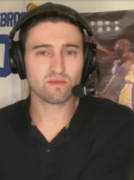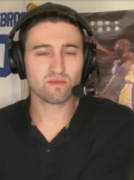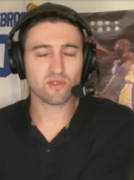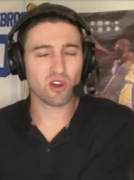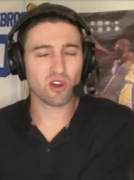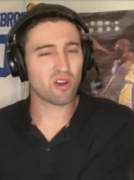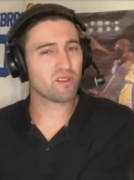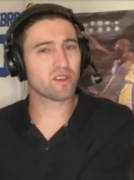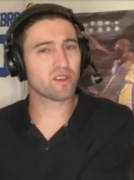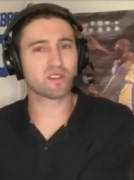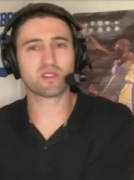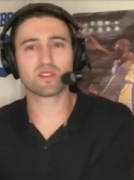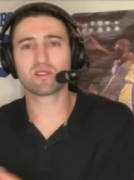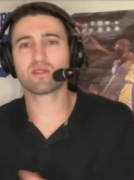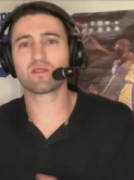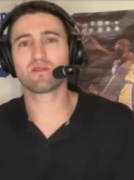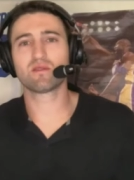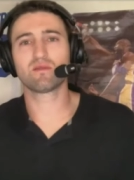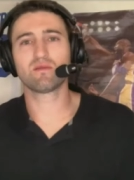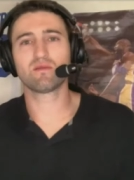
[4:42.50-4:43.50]
All this
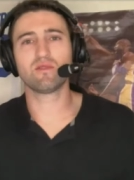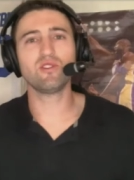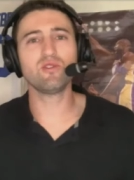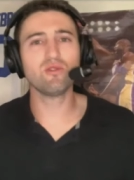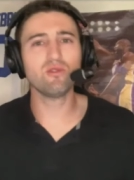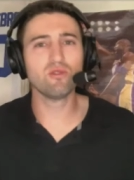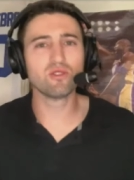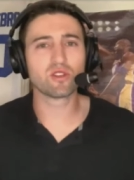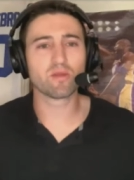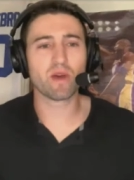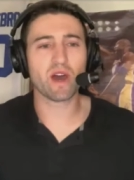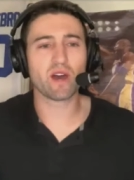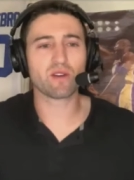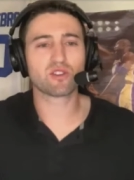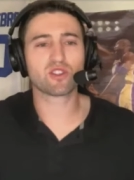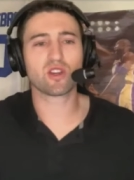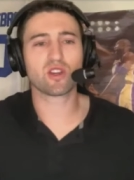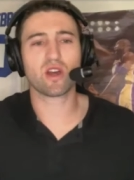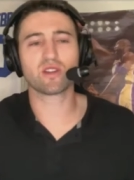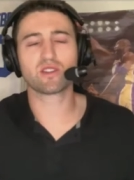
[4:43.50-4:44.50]
news
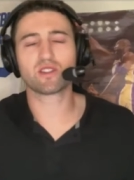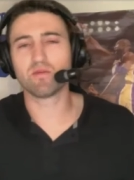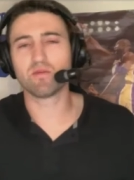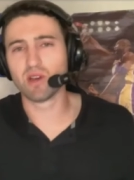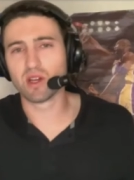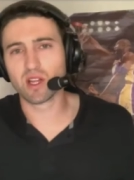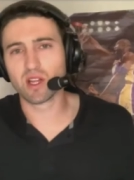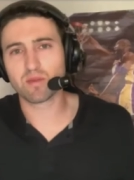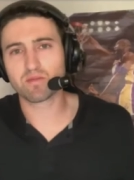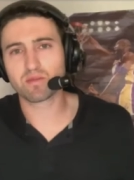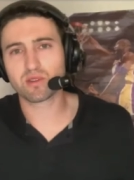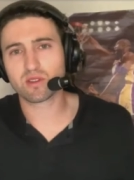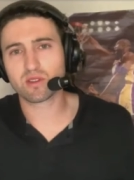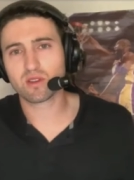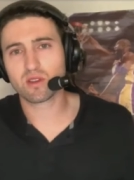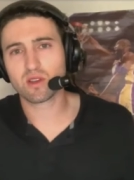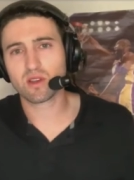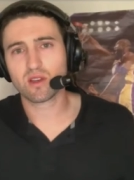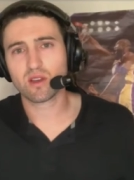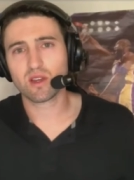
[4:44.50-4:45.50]
about Chauncey Billups,
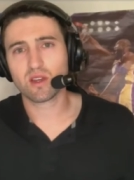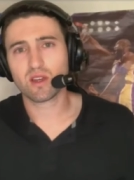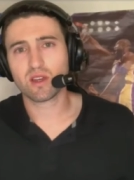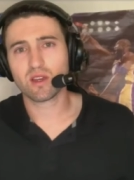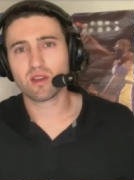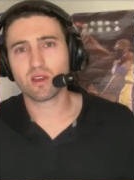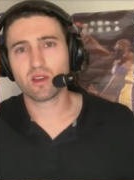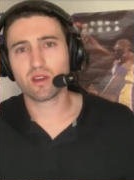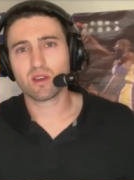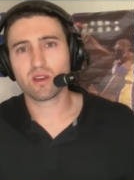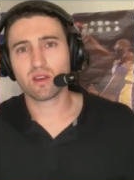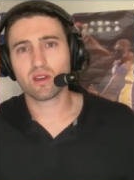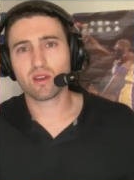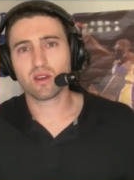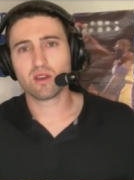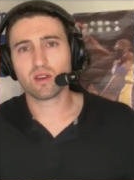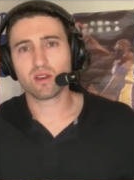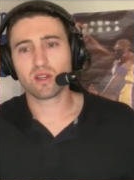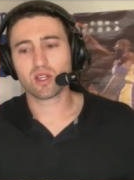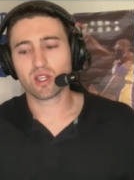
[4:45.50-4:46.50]

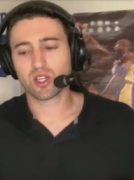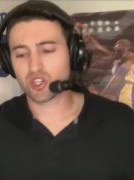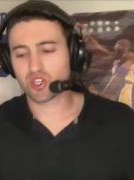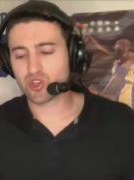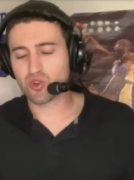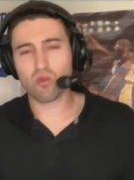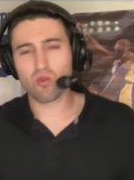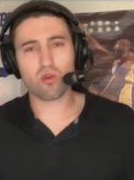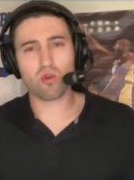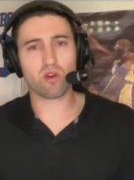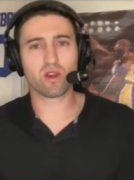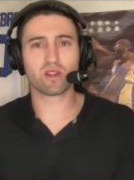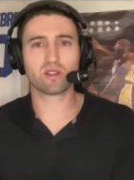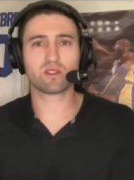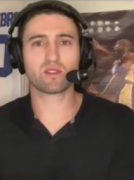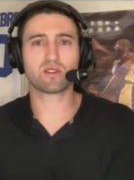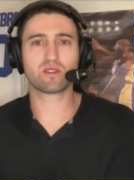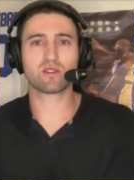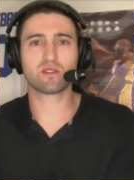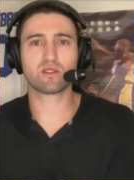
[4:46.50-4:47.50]
sure,
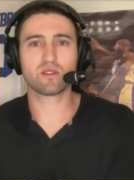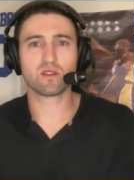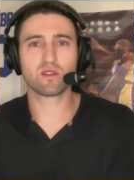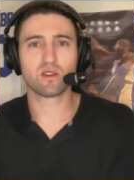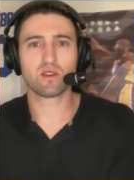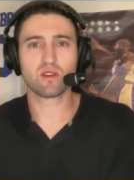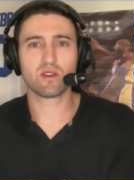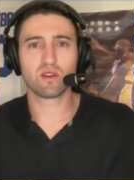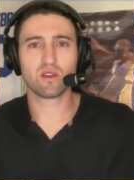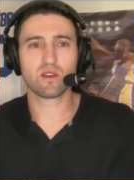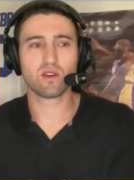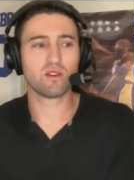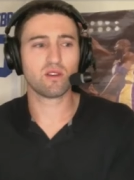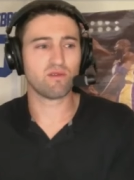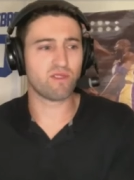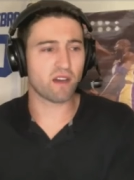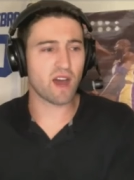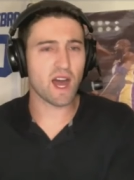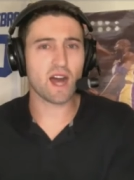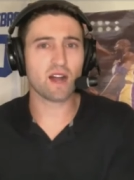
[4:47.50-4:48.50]
it's
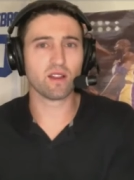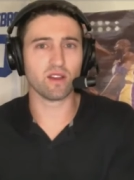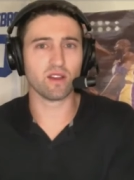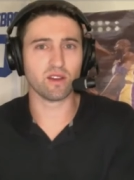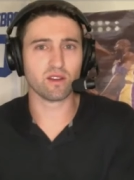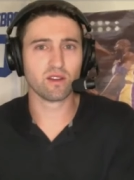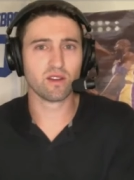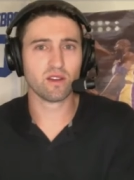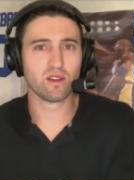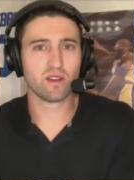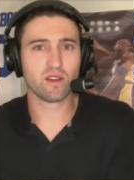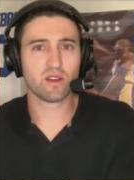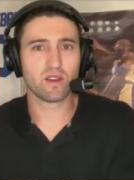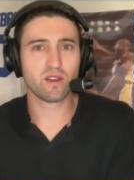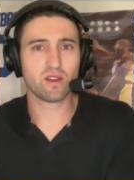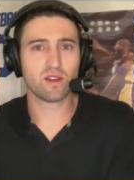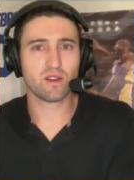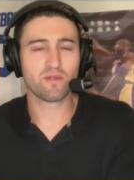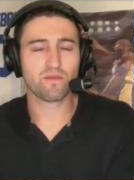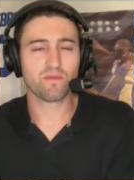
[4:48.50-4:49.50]
valid,
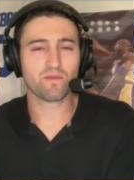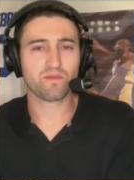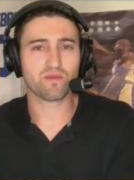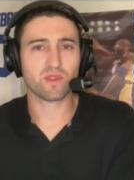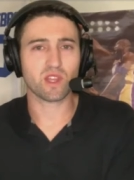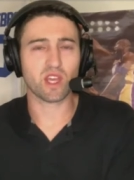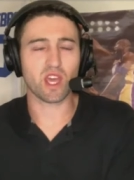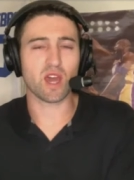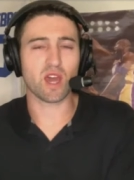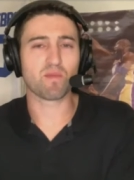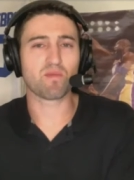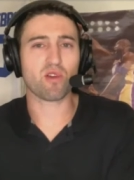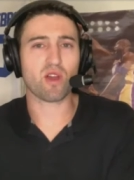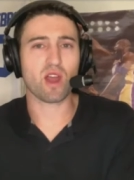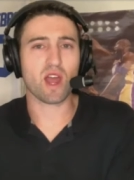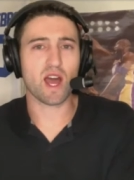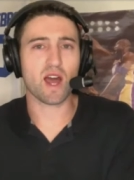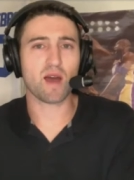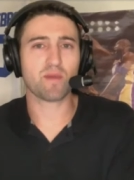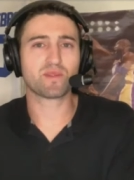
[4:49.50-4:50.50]
and
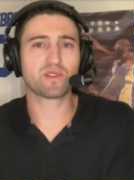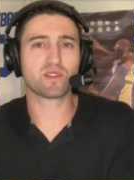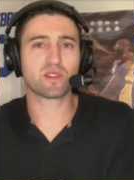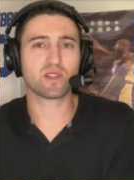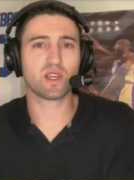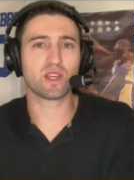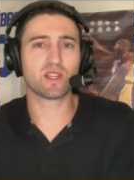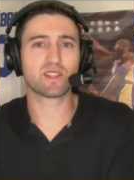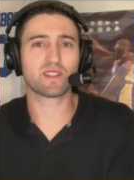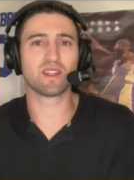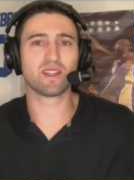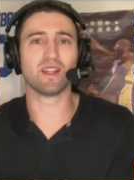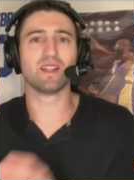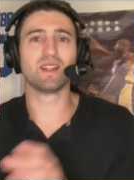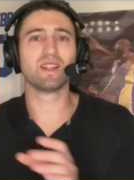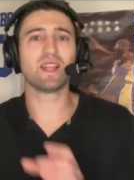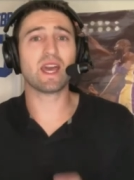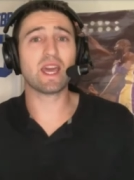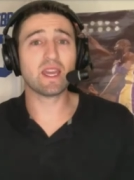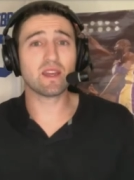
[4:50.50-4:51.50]
perhaps it's the
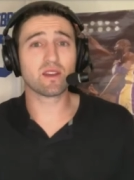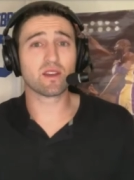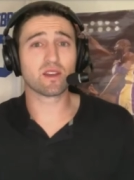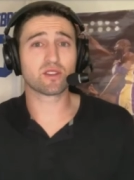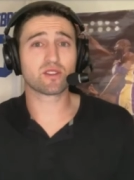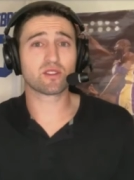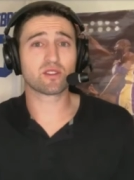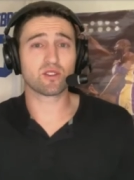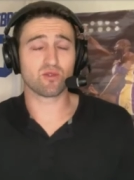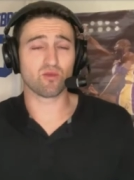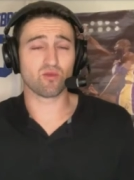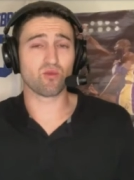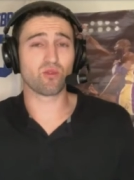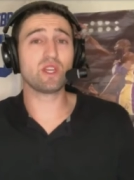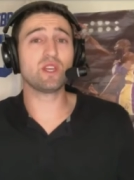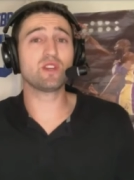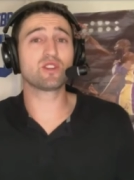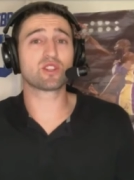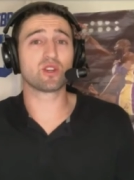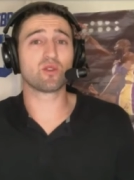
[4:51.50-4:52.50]
latest
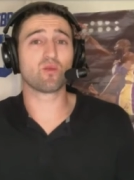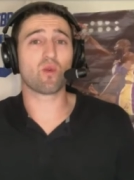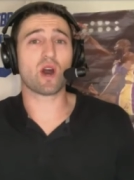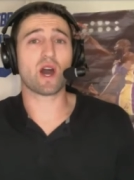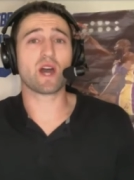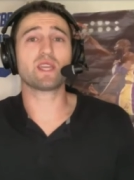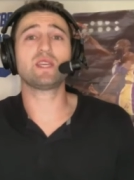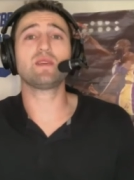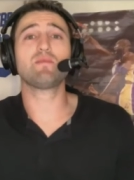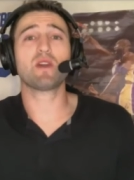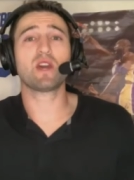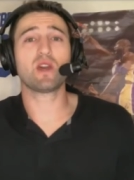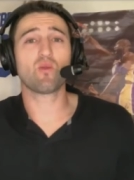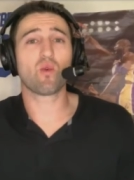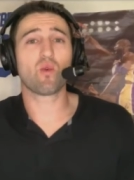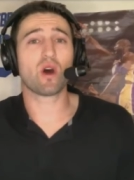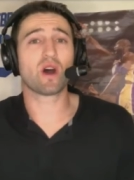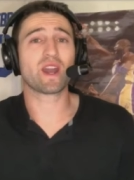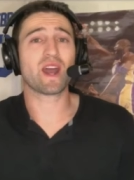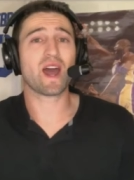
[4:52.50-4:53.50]
reason why he may
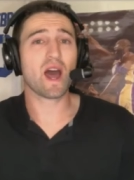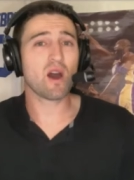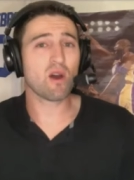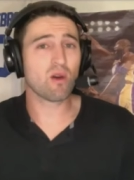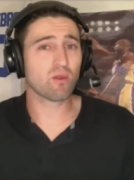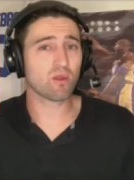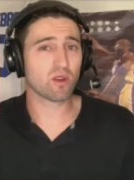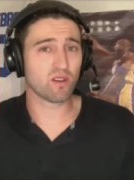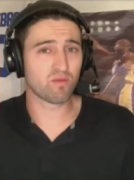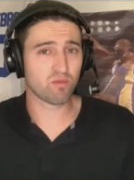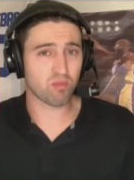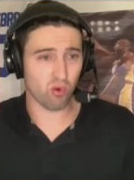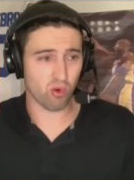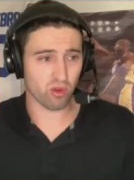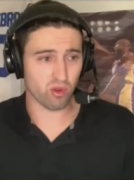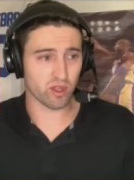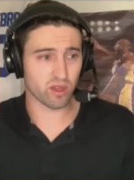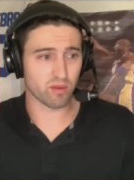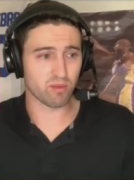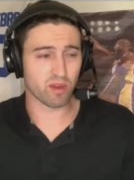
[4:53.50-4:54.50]
want out of
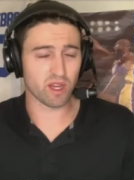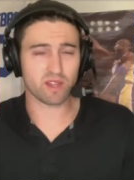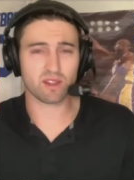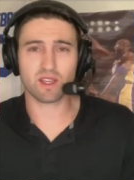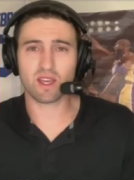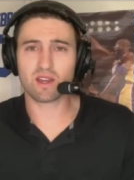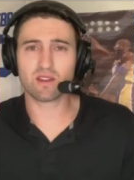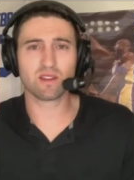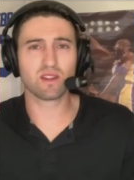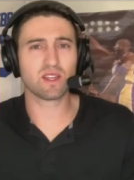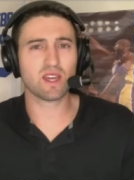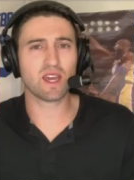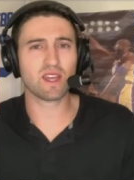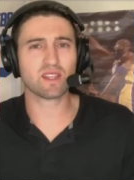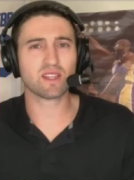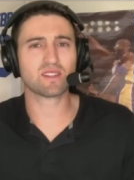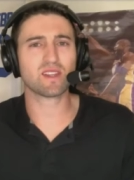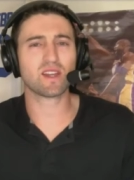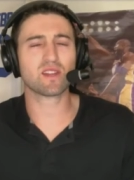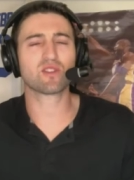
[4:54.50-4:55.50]
Portland, but at the end of the day,
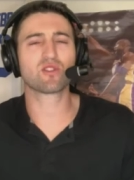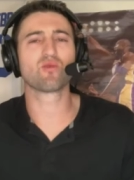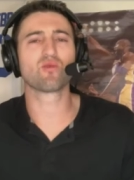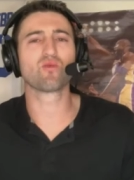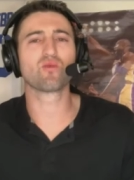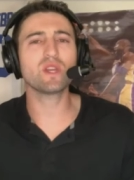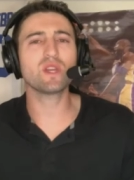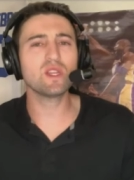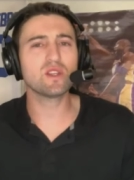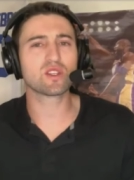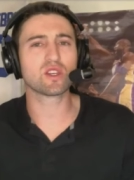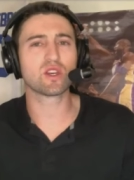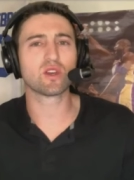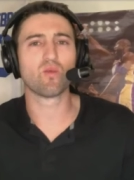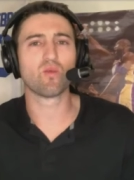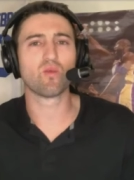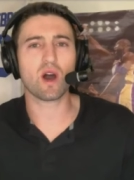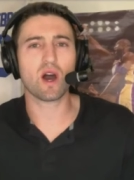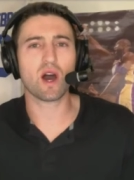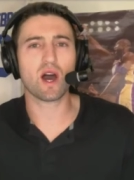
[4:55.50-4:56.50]
that's not the
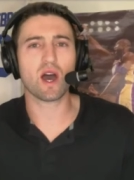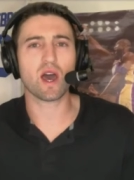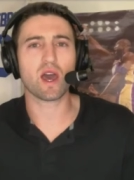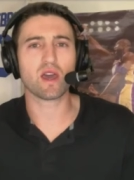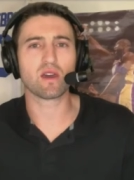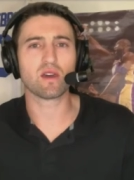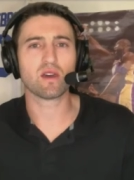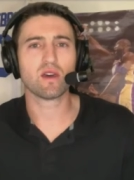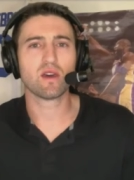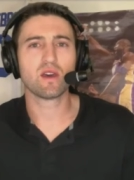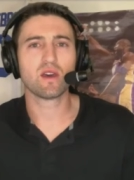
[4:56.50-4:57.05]
reason why